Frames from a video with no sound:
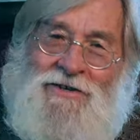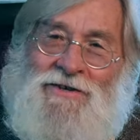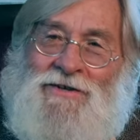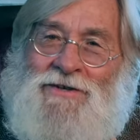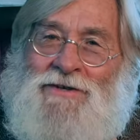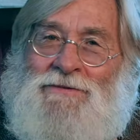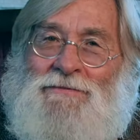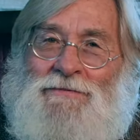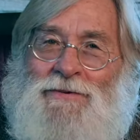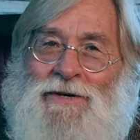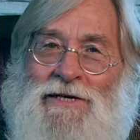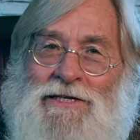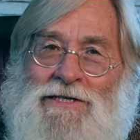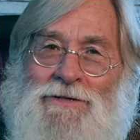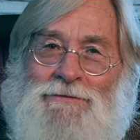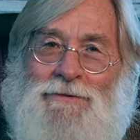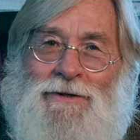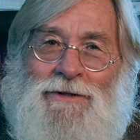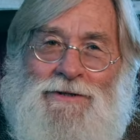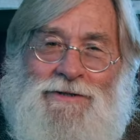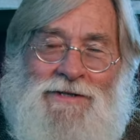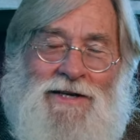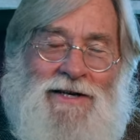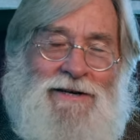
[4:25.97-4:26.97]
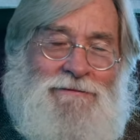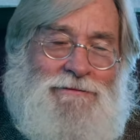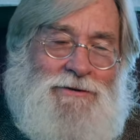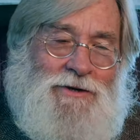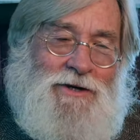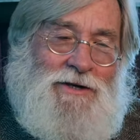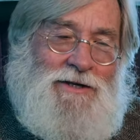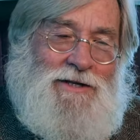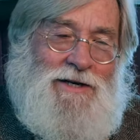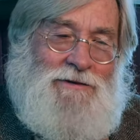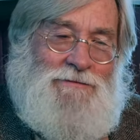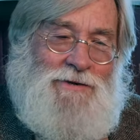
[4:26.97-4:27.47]
the principles that I'm
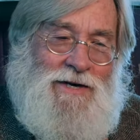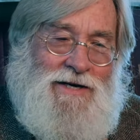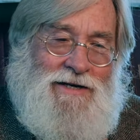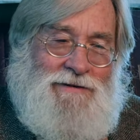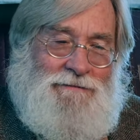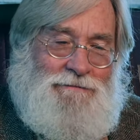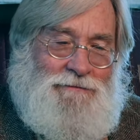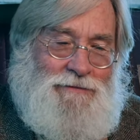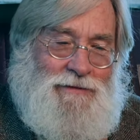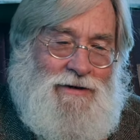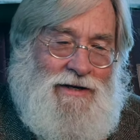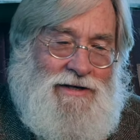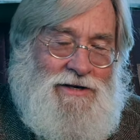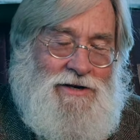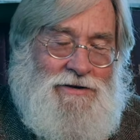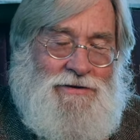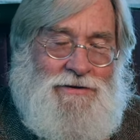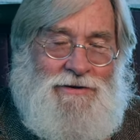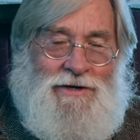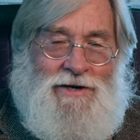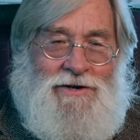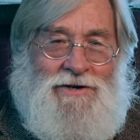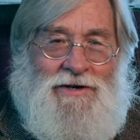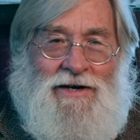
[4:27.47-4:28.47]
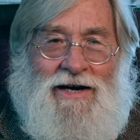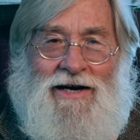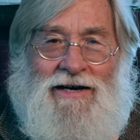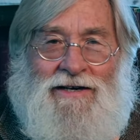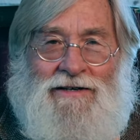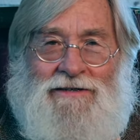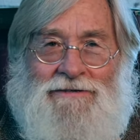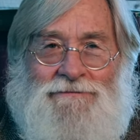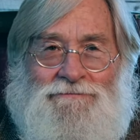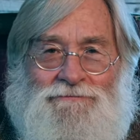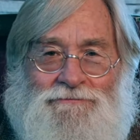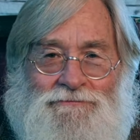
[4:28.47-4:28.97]
talking about, they they're
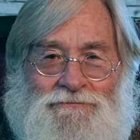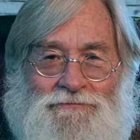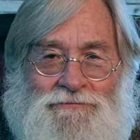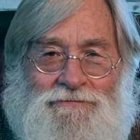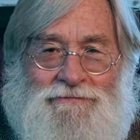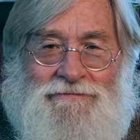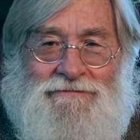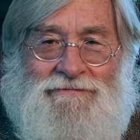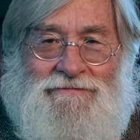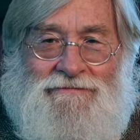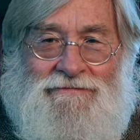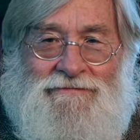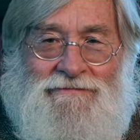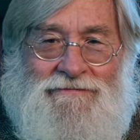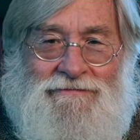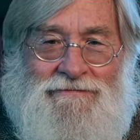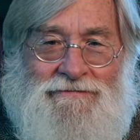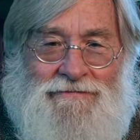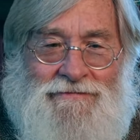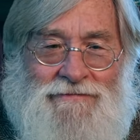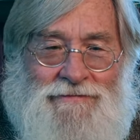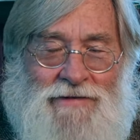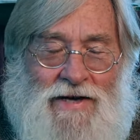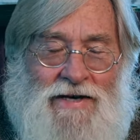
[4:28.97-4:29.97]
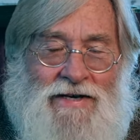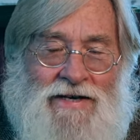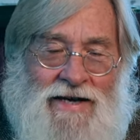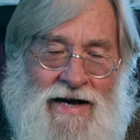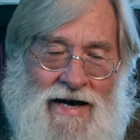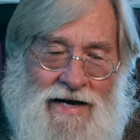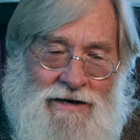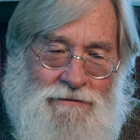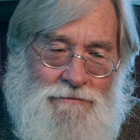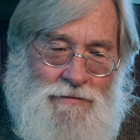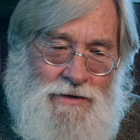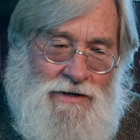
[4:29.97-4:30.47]
not, they
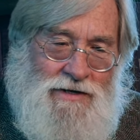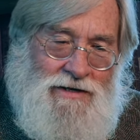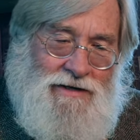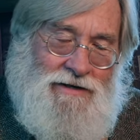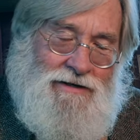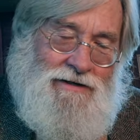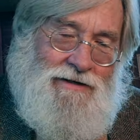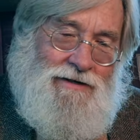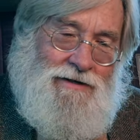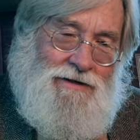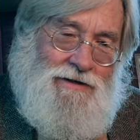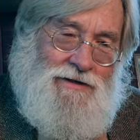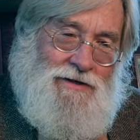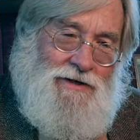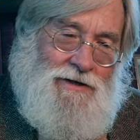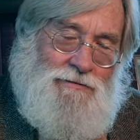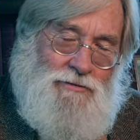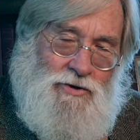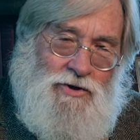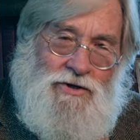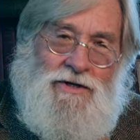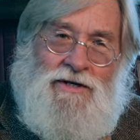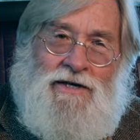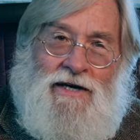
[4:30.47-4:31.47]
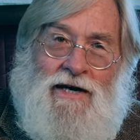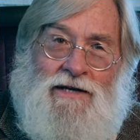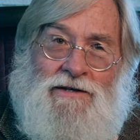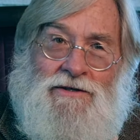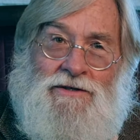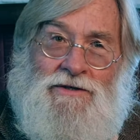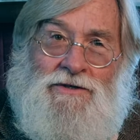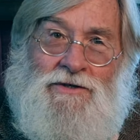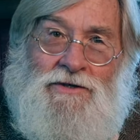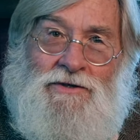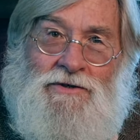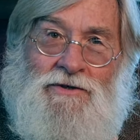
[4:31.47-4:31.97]
can be
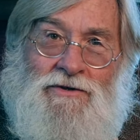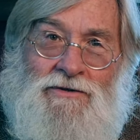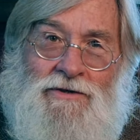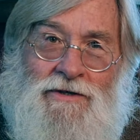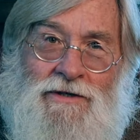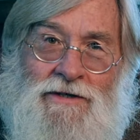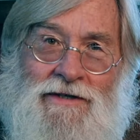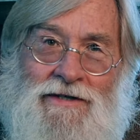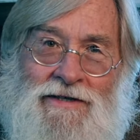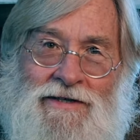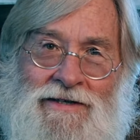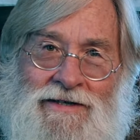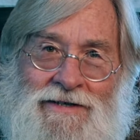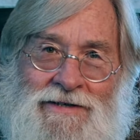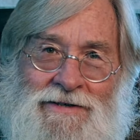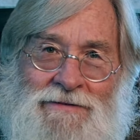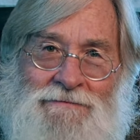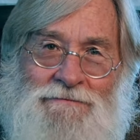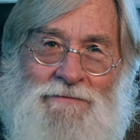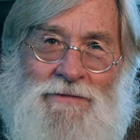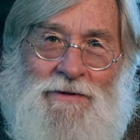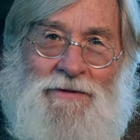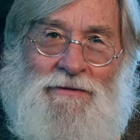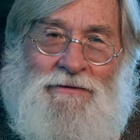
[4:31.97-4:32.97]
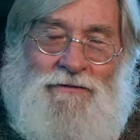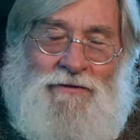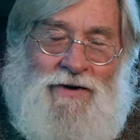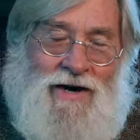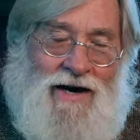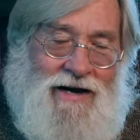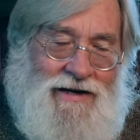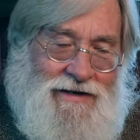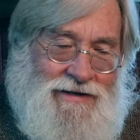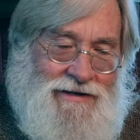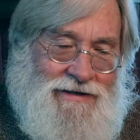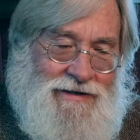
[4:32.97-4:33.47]
communicated to you
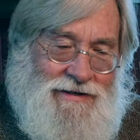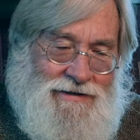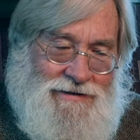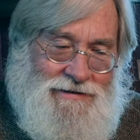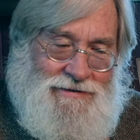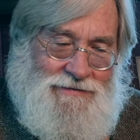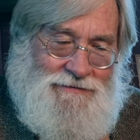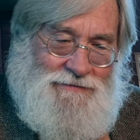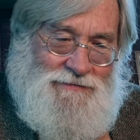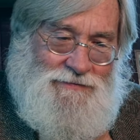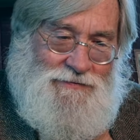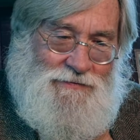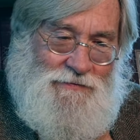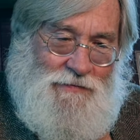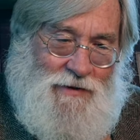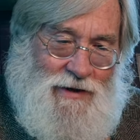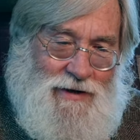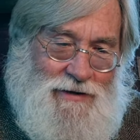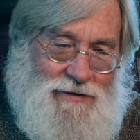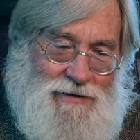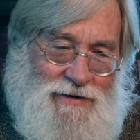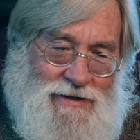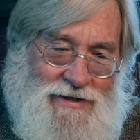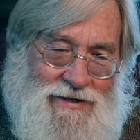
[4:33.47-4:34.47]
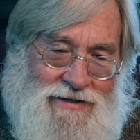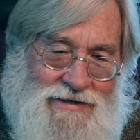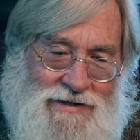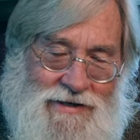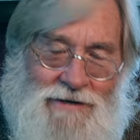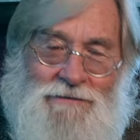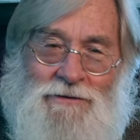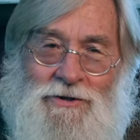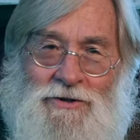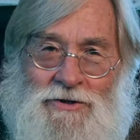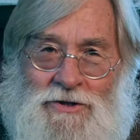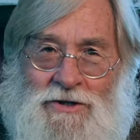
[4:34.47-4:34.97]
via these
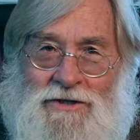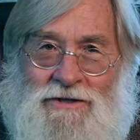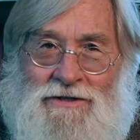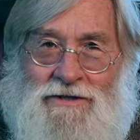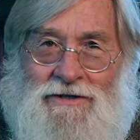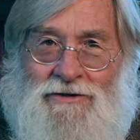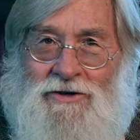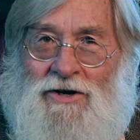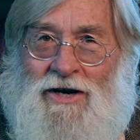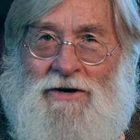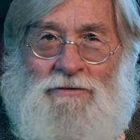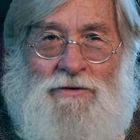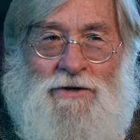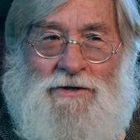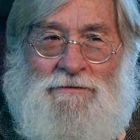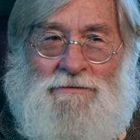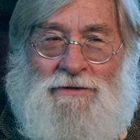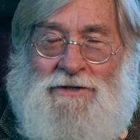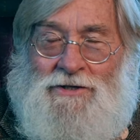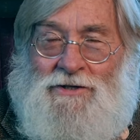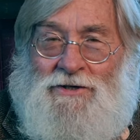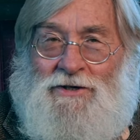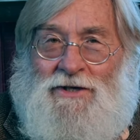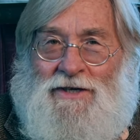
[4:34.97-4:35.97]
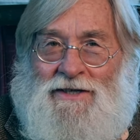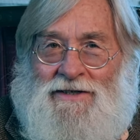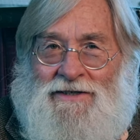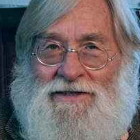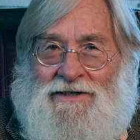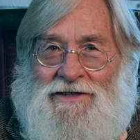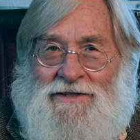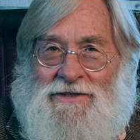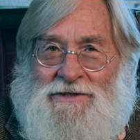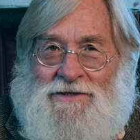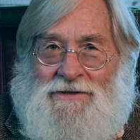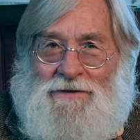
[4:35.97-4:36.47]
images, or I wouldn't be doing
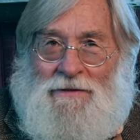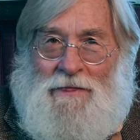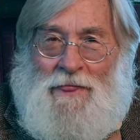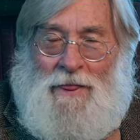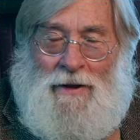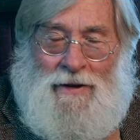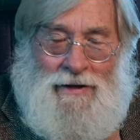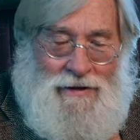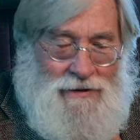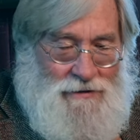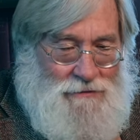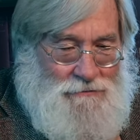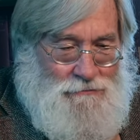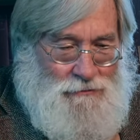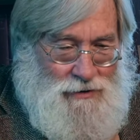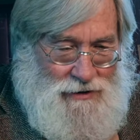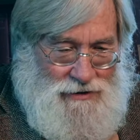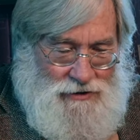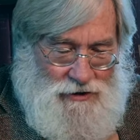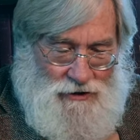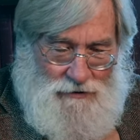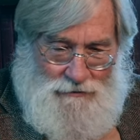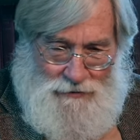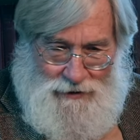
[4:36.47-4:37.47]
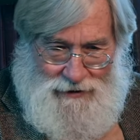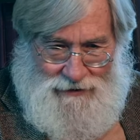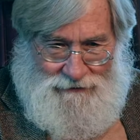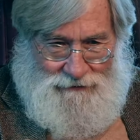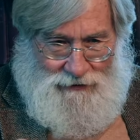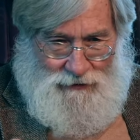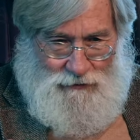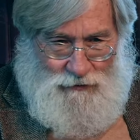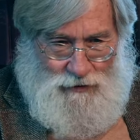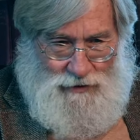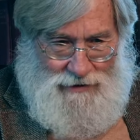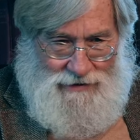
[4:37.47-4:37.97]
this. But don't believe
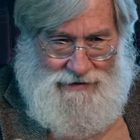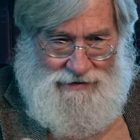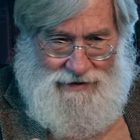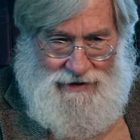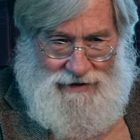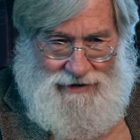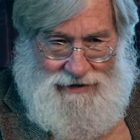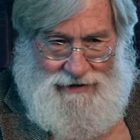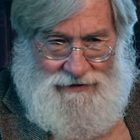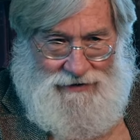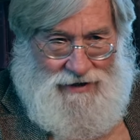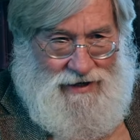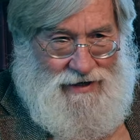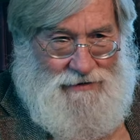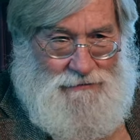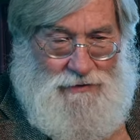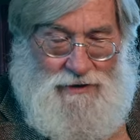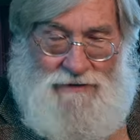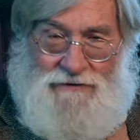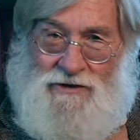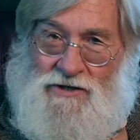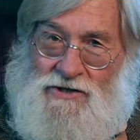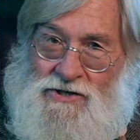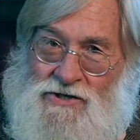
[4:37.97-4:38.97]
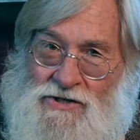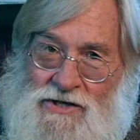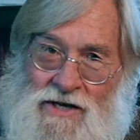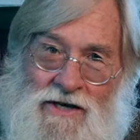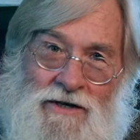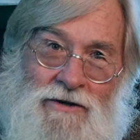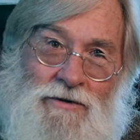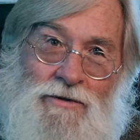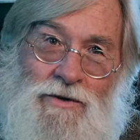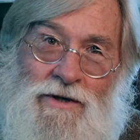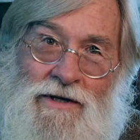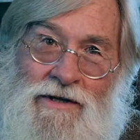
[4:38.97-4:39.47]
for one second that I believe a
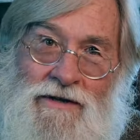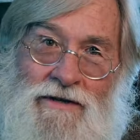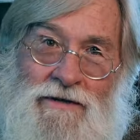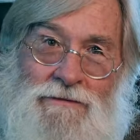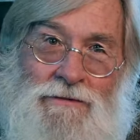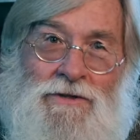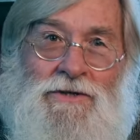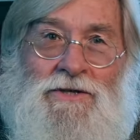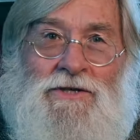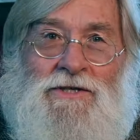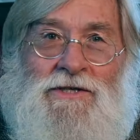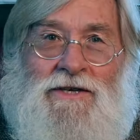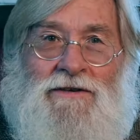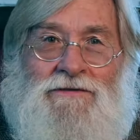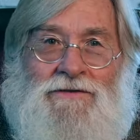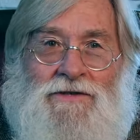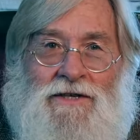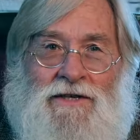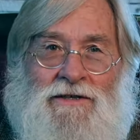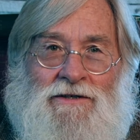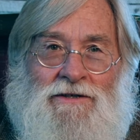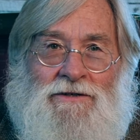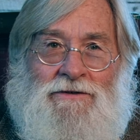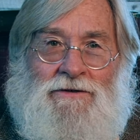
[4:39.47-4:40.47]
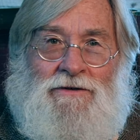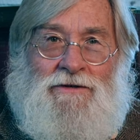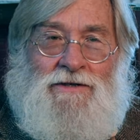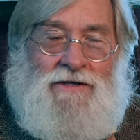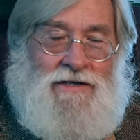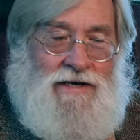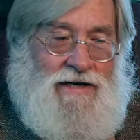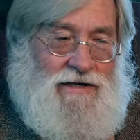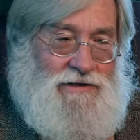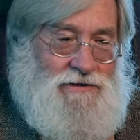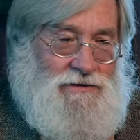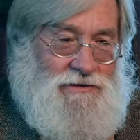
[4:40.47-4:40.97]
single one of the images I've sent you
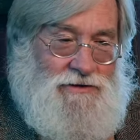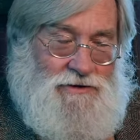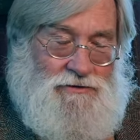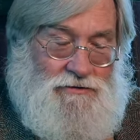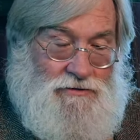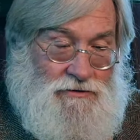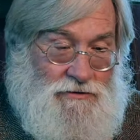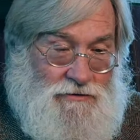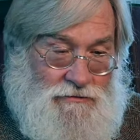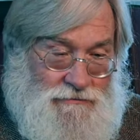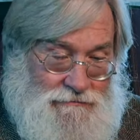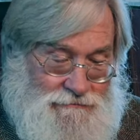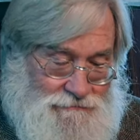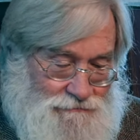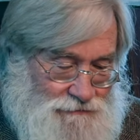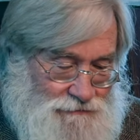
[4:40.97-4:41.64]
is actually true.